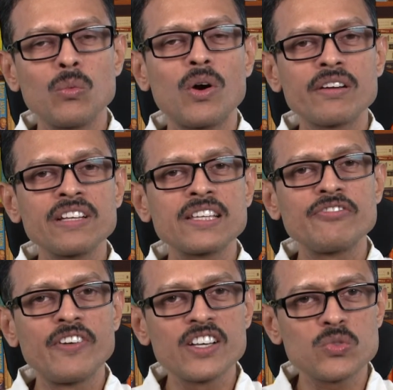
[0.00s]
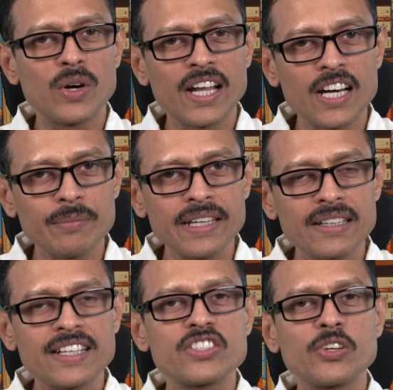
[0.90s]
What will the first 1 hour be?
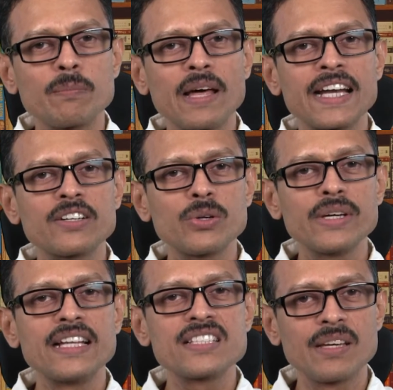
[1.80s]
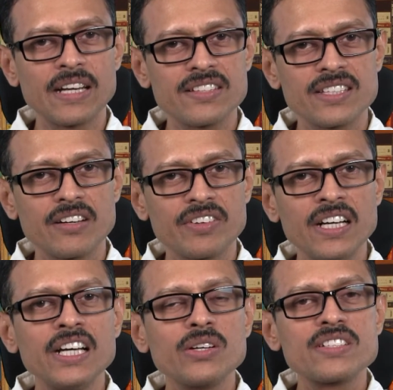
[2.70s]
Let's say you're planning to do LCM and HCF.
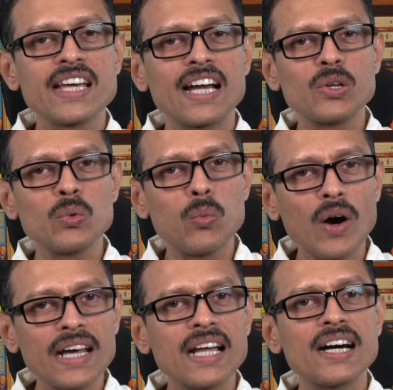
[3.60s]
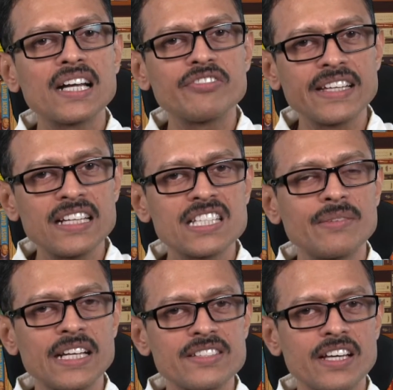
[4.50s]
You'll say, do 1 hour of
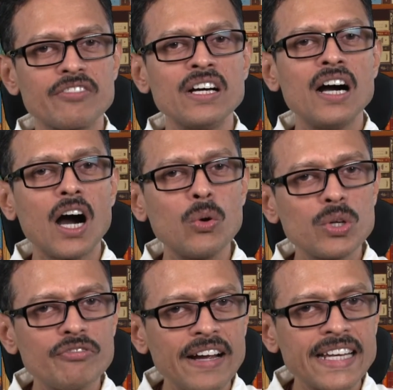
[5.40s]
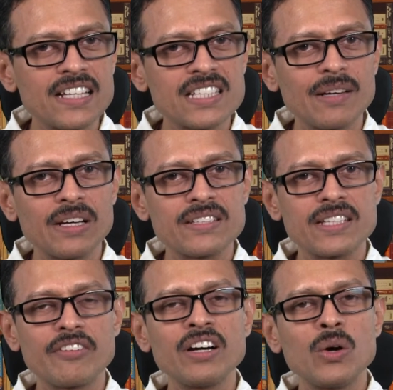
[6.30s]
LCM and HCF. How to find LCM and
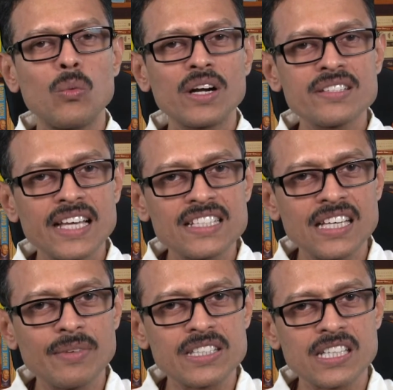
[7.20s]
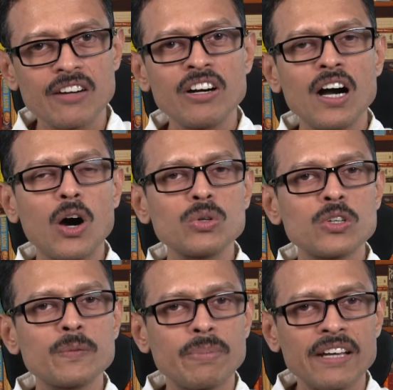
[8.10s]
HCF? What is LCM and HCF? How
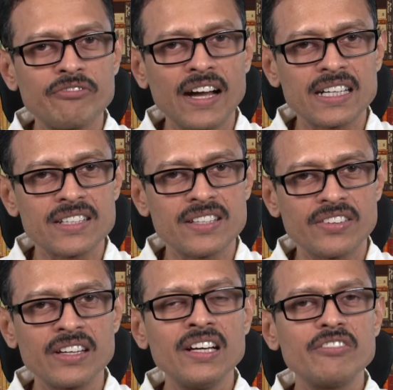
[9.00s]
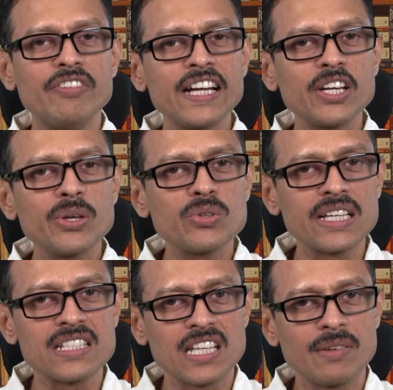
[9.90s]
to do prime factorization? When to use
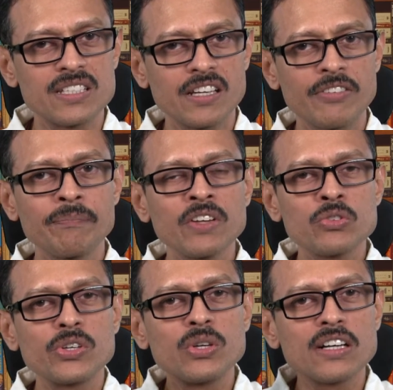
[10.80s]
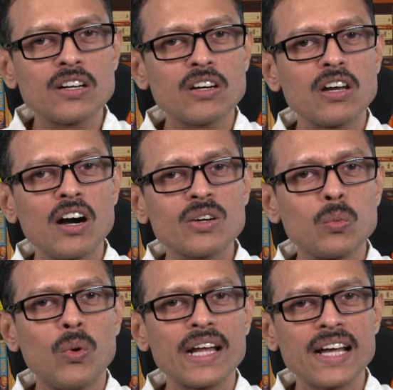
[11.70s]
LCM and HCF? So you'll clock
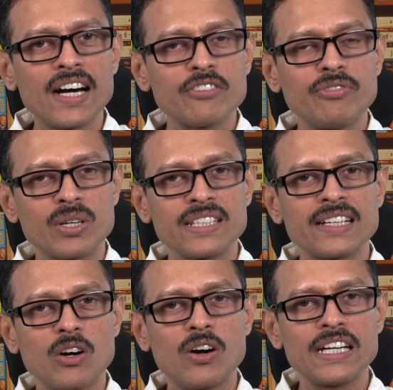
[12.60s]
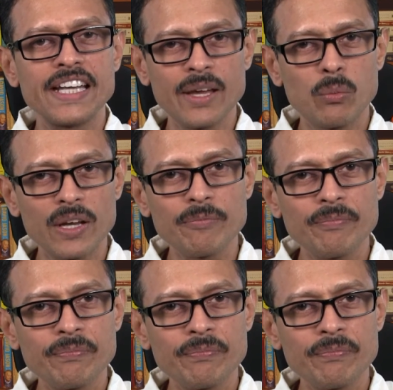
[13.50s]
1 hour for that on day one.